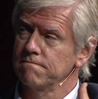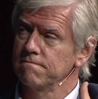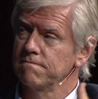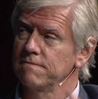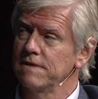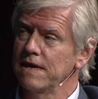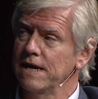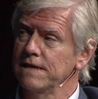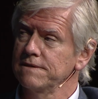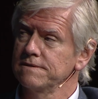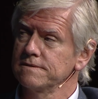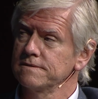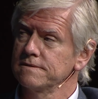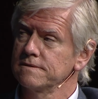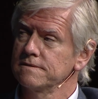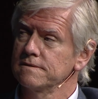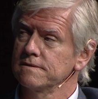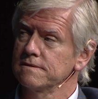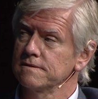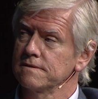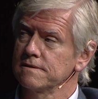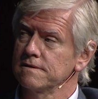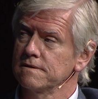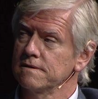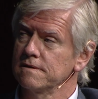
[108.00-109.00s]
that
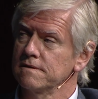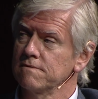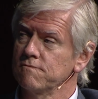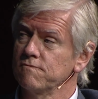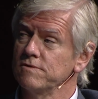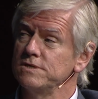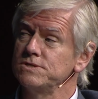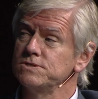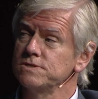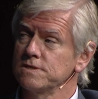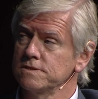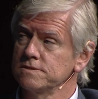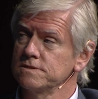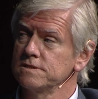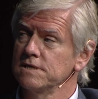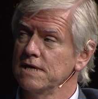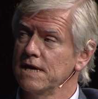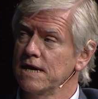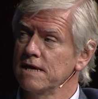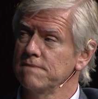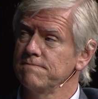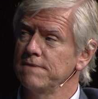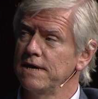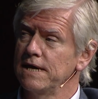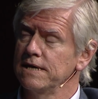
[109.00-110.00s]

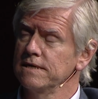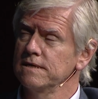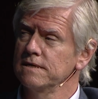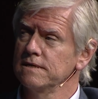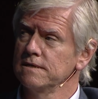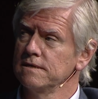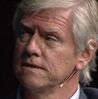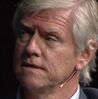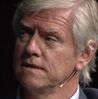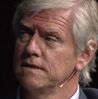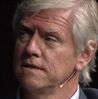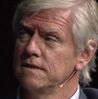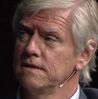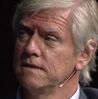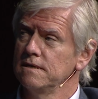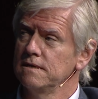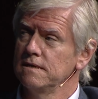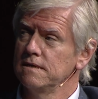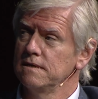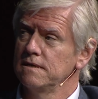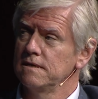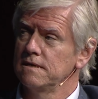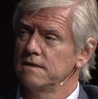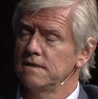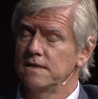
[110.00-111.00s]
resuscitation mannequin
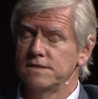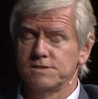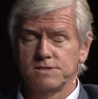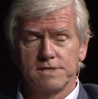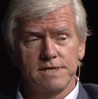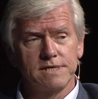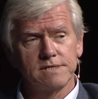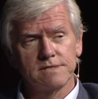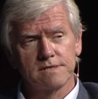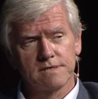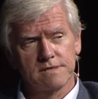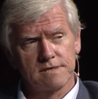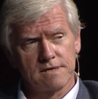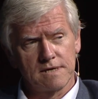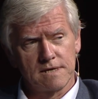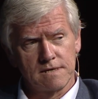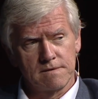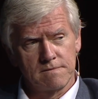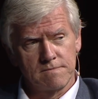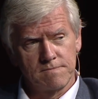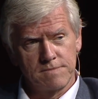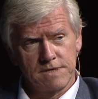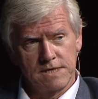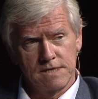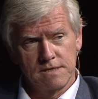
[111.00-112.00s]
has later
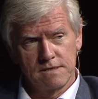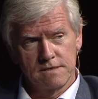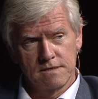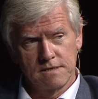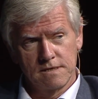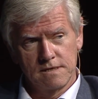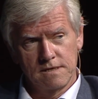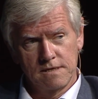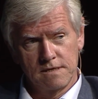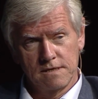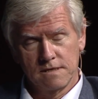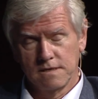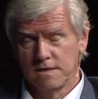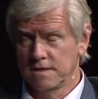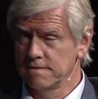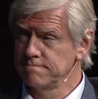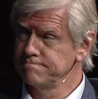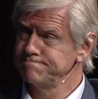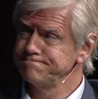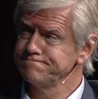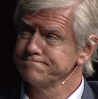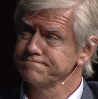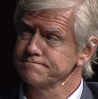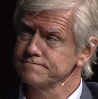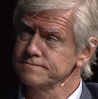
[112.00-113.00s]
then been the
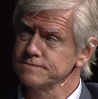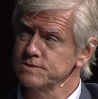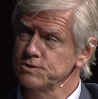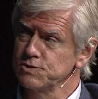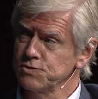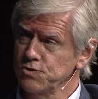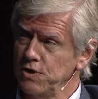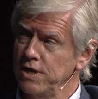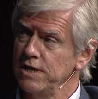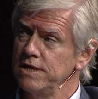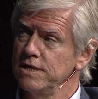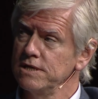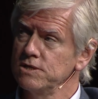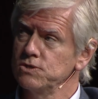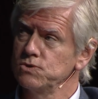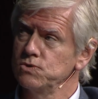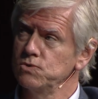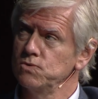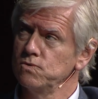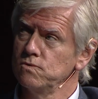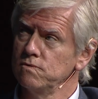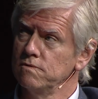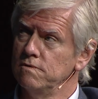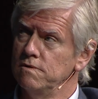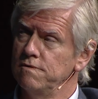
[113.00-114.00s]
training
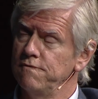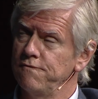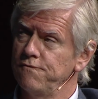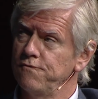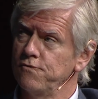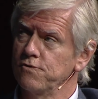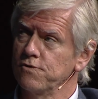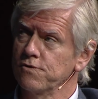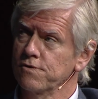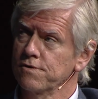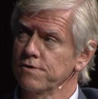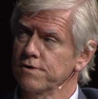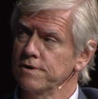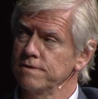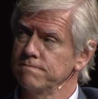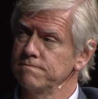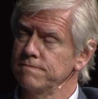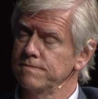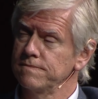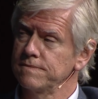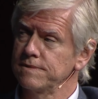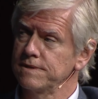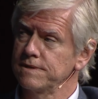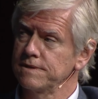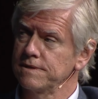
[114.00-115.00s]
tool for
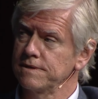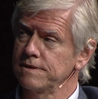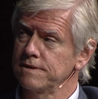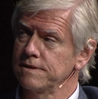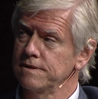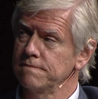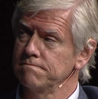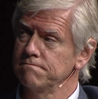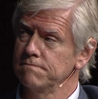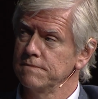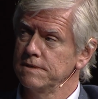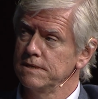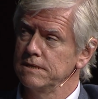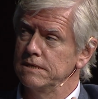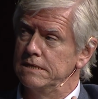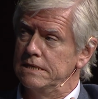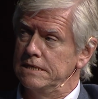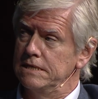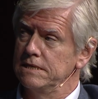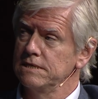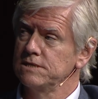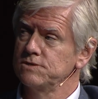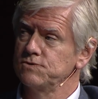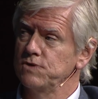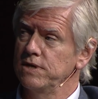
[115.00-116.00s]

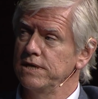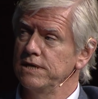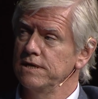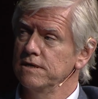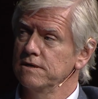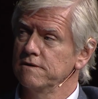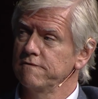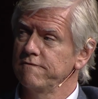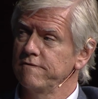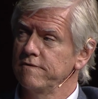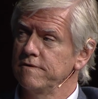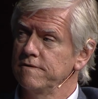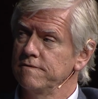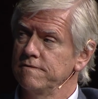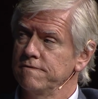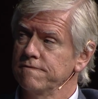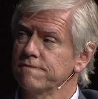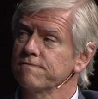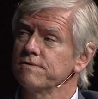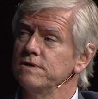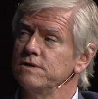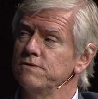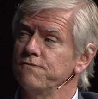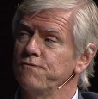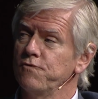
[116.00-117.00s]
training of
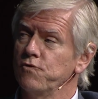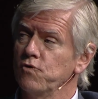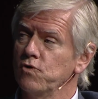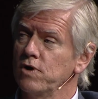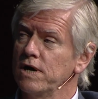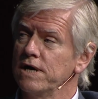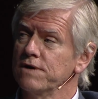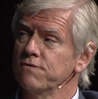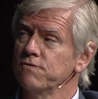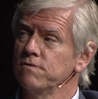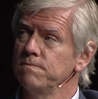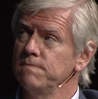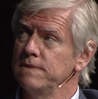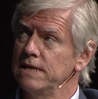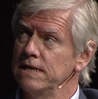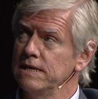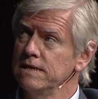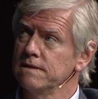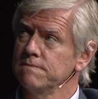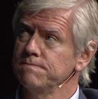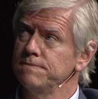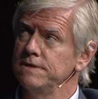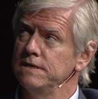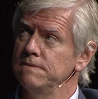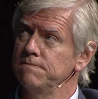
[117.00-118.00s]
300 to 400
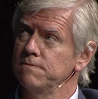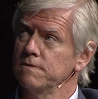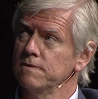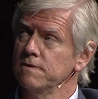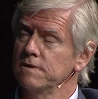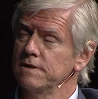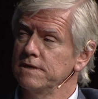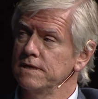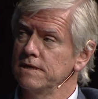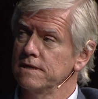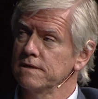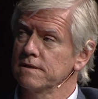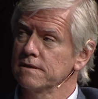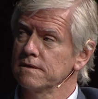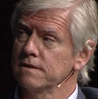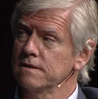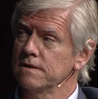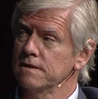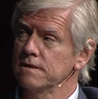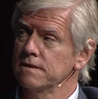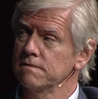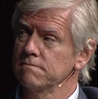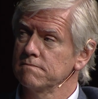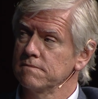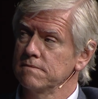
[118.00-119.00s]
million people
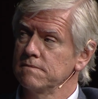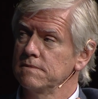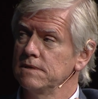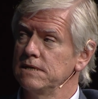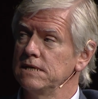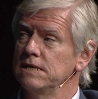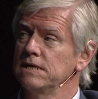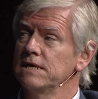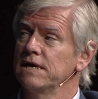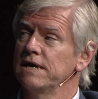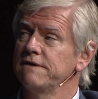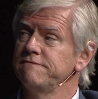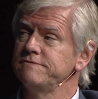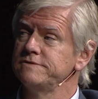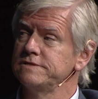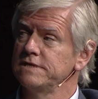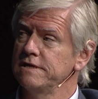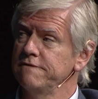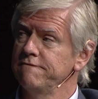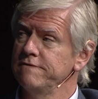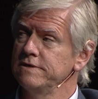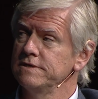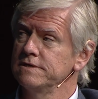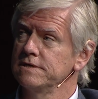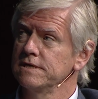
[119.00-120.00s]
in
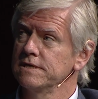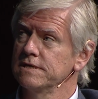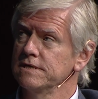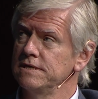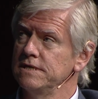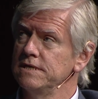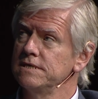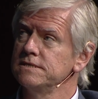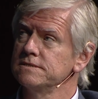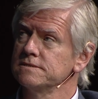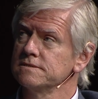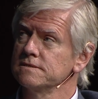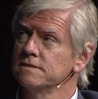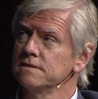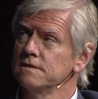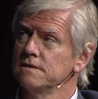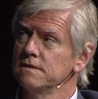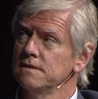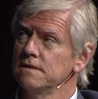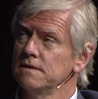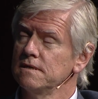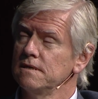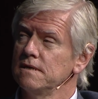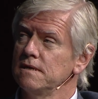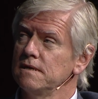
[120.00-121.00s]
life-saving techniques.
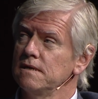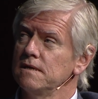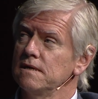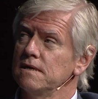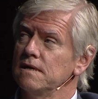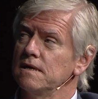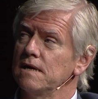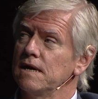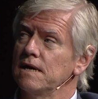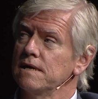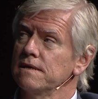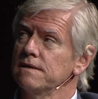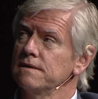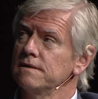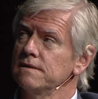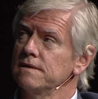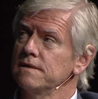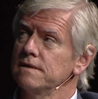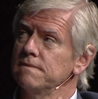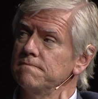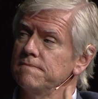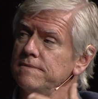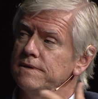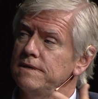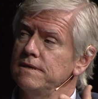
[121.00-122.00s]

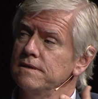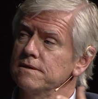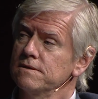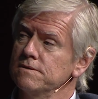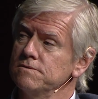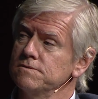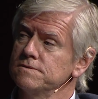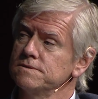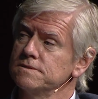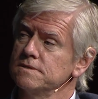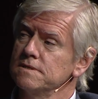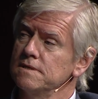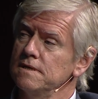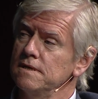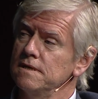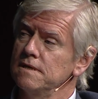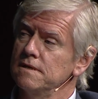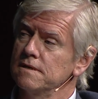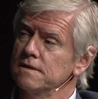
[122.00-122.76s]
And here you see